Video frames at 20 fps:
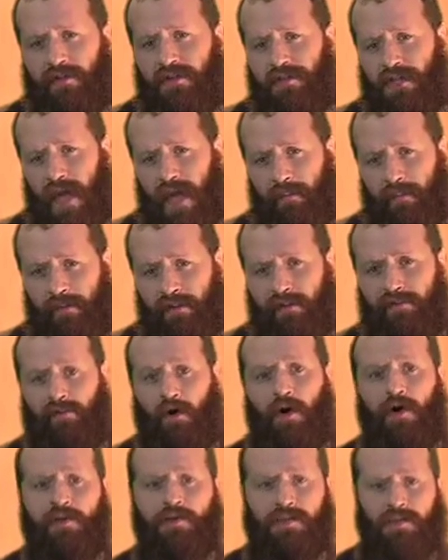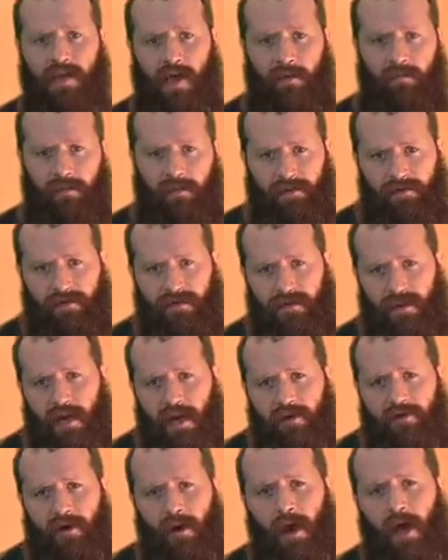Sabbath of all Sabbaths,
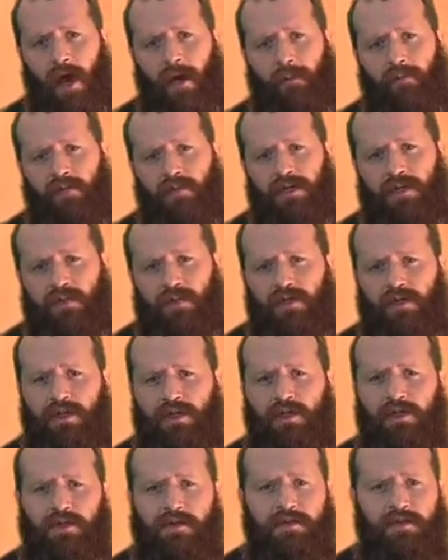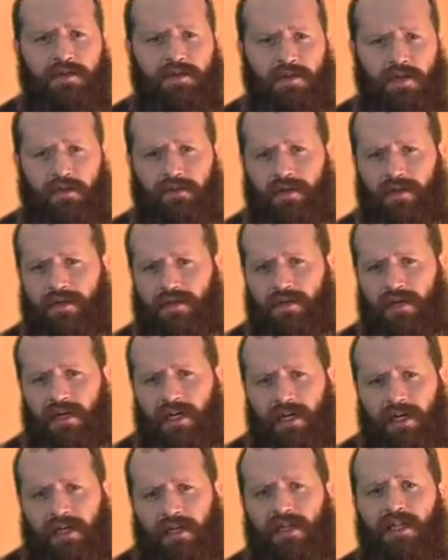the high priest would conclude the service,
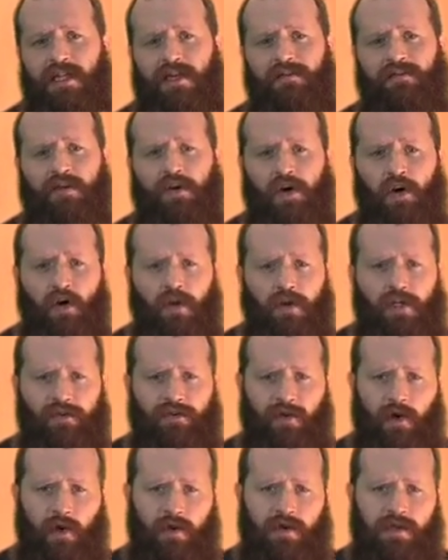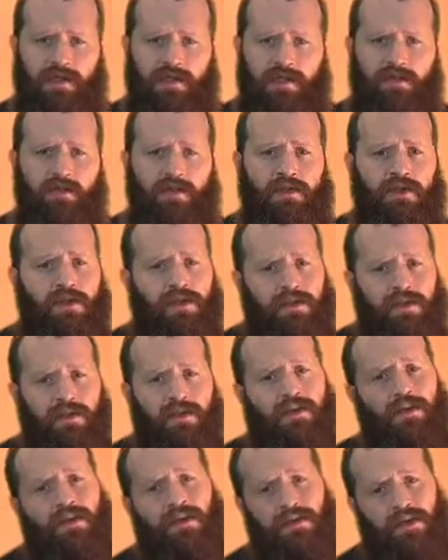leave the Holy of Holies, and return
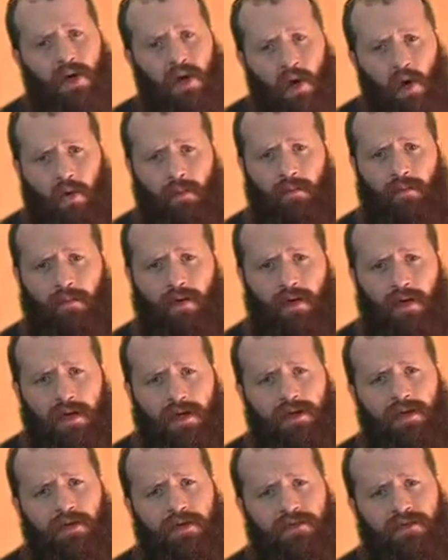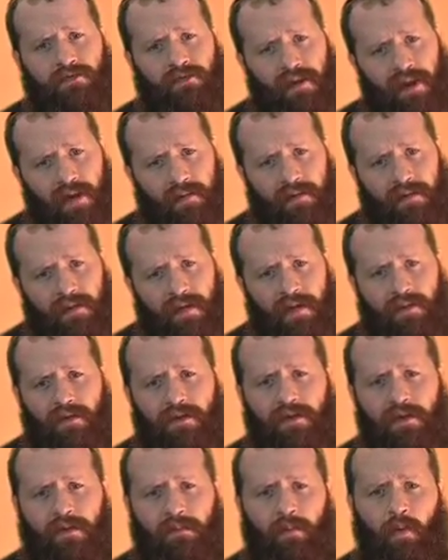to his home, to his family, and
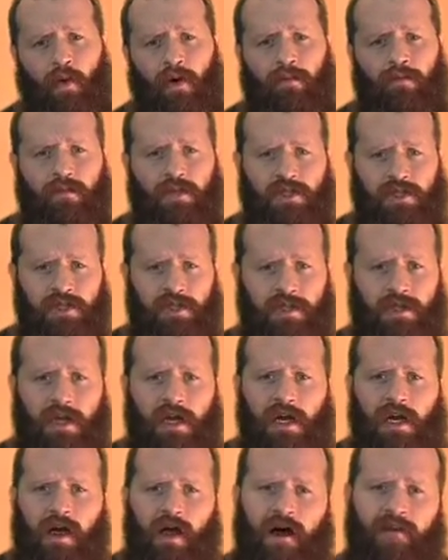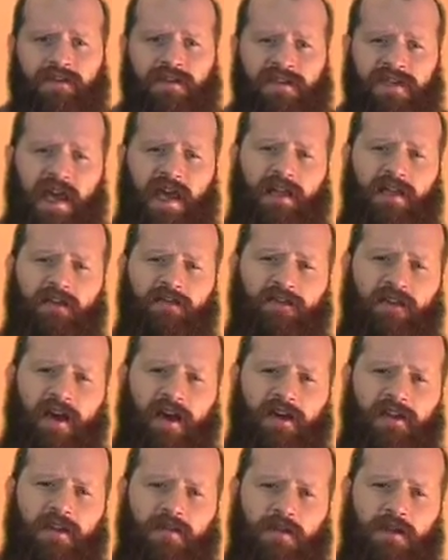to the important mission of
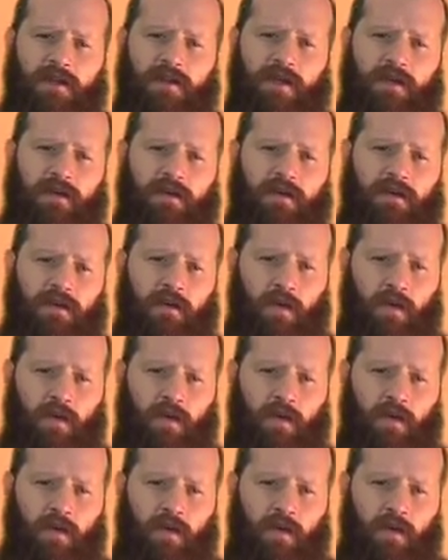sanctifying the material